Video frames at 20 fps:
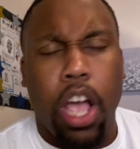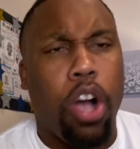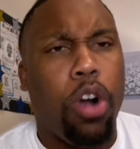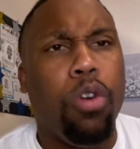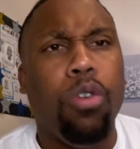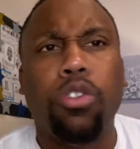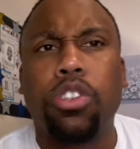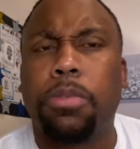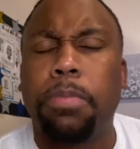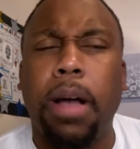
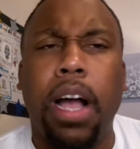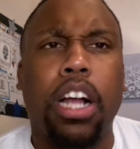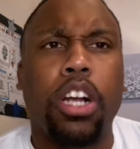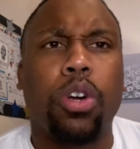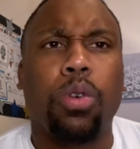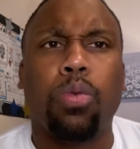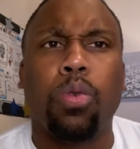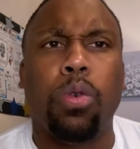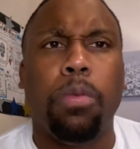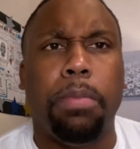Usman
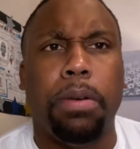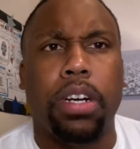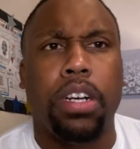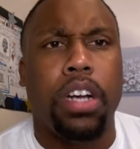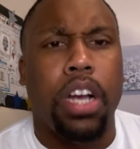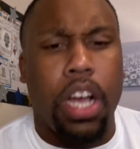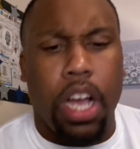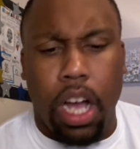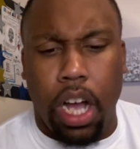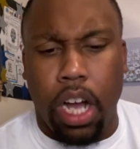Garuba,
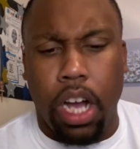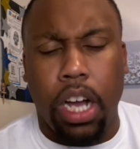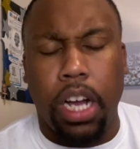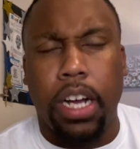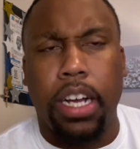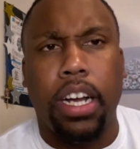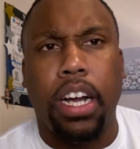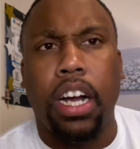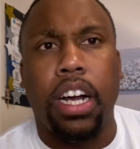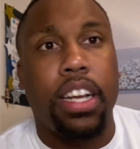
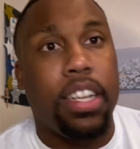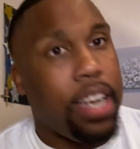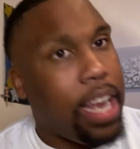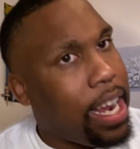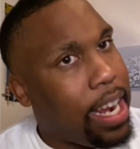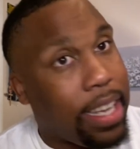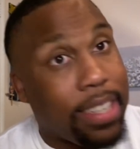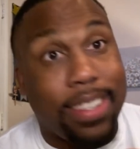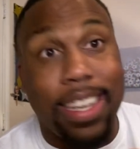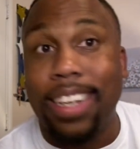
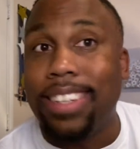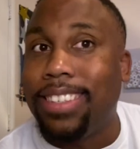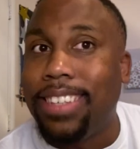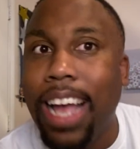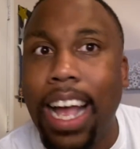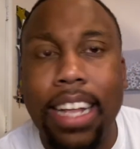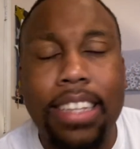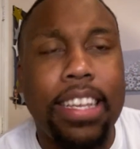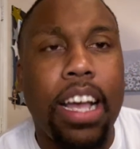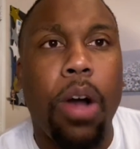like I said,
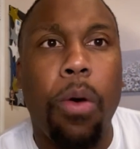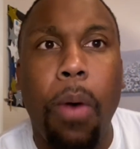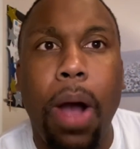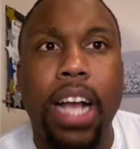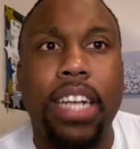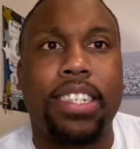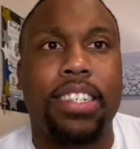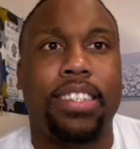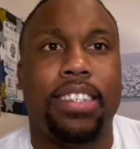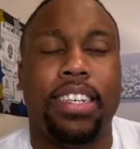Ty
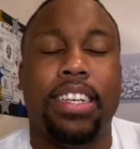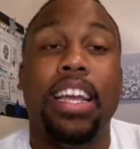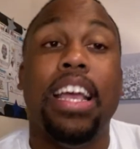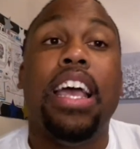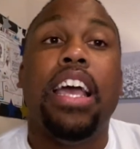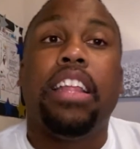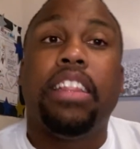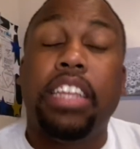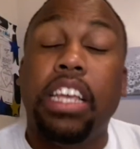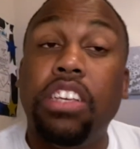Washington.
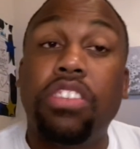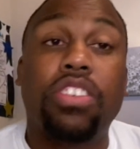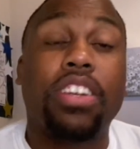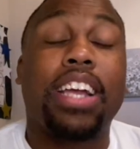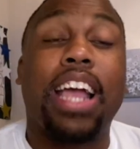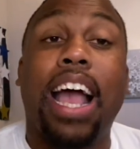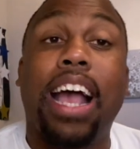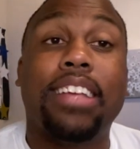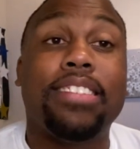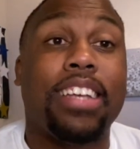These are
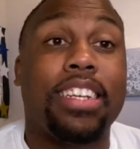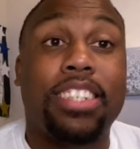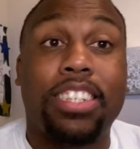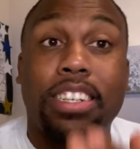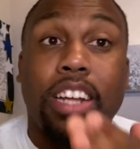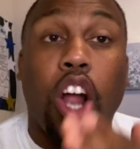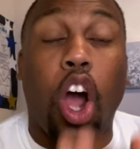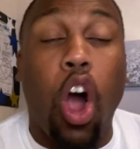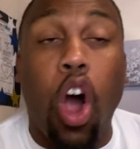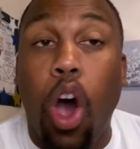guys that
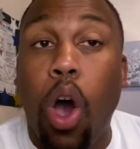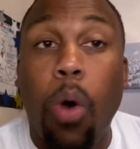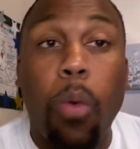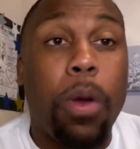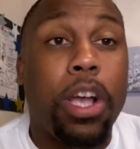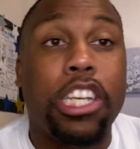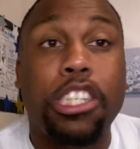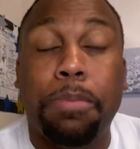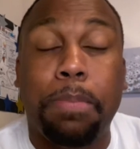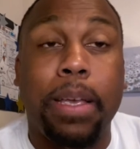should
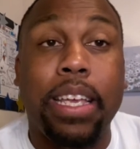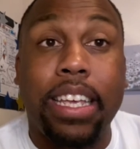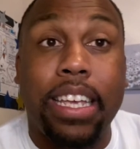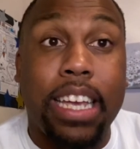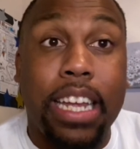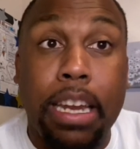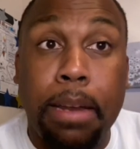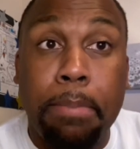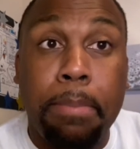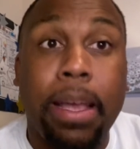always be
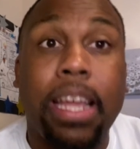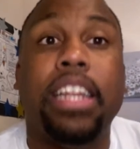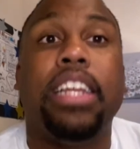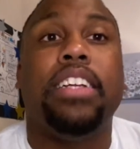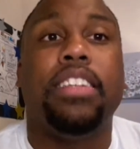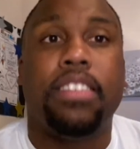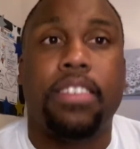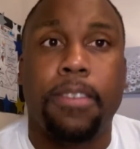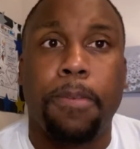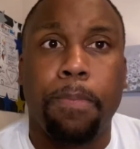getting
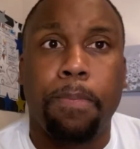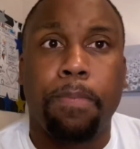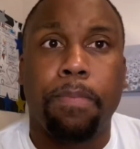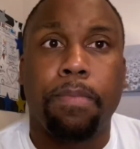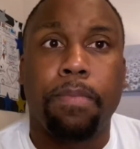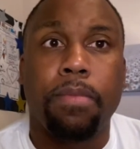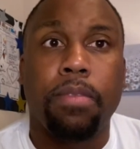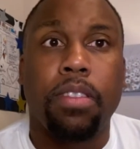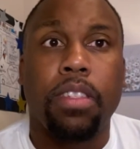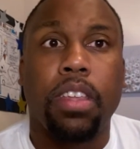minutes.
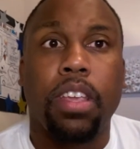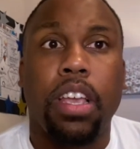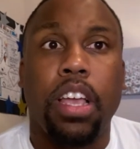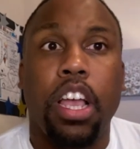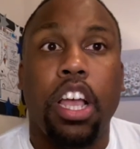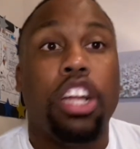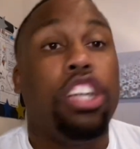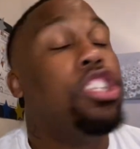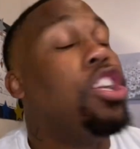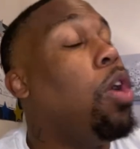
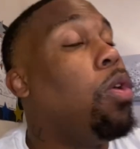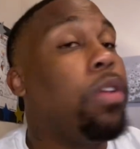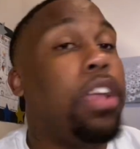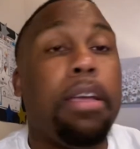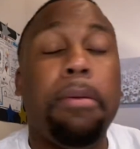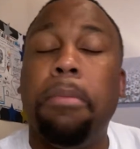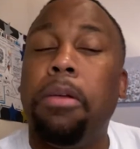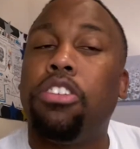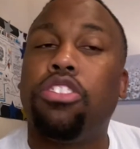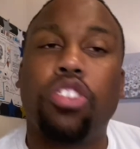Don't
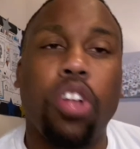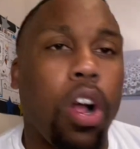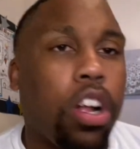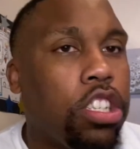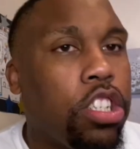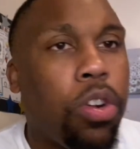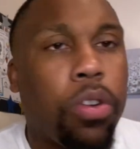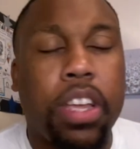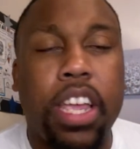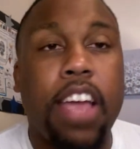get me
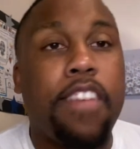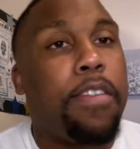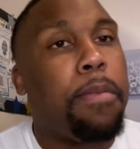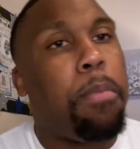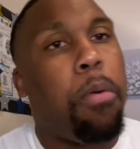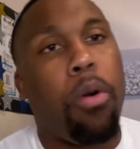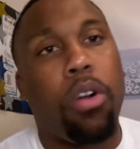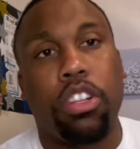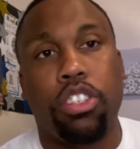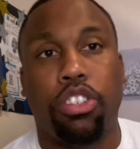started on Kevin
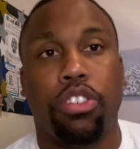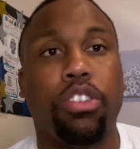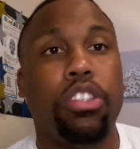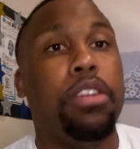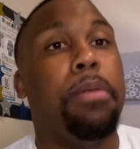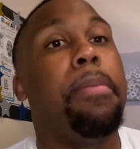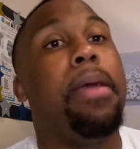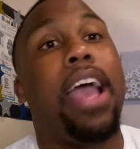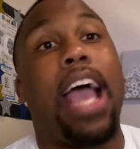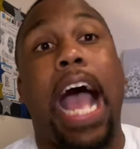Porter Jr.,
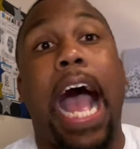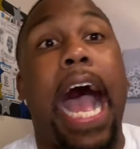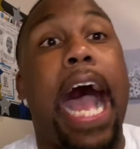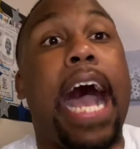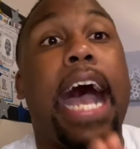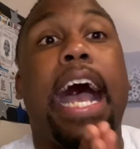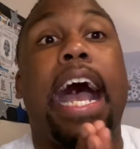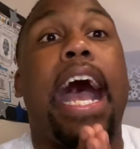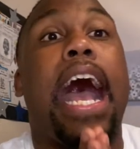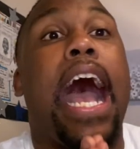man.
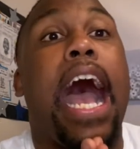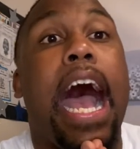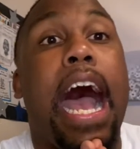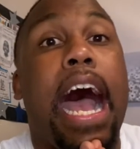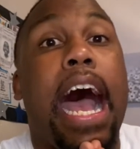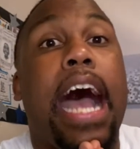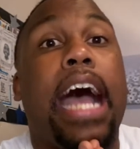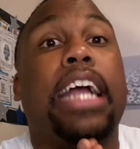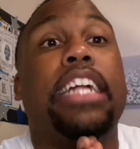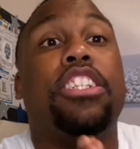
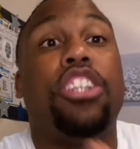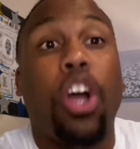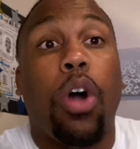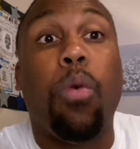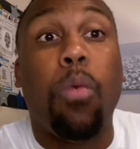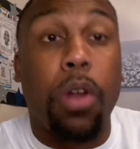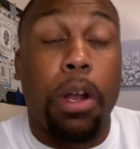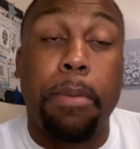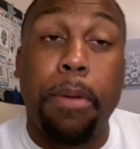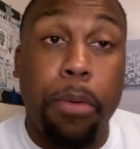I
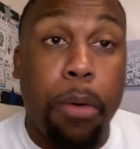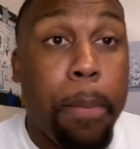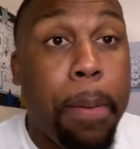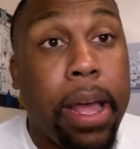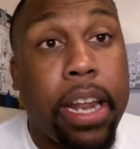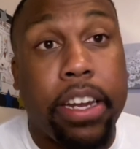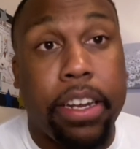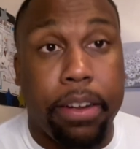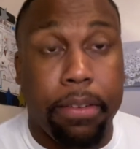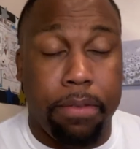don't want to be
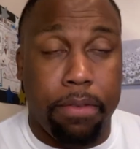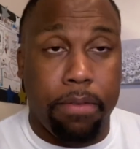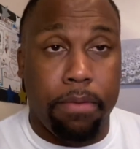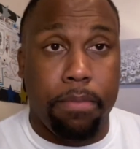repetitive.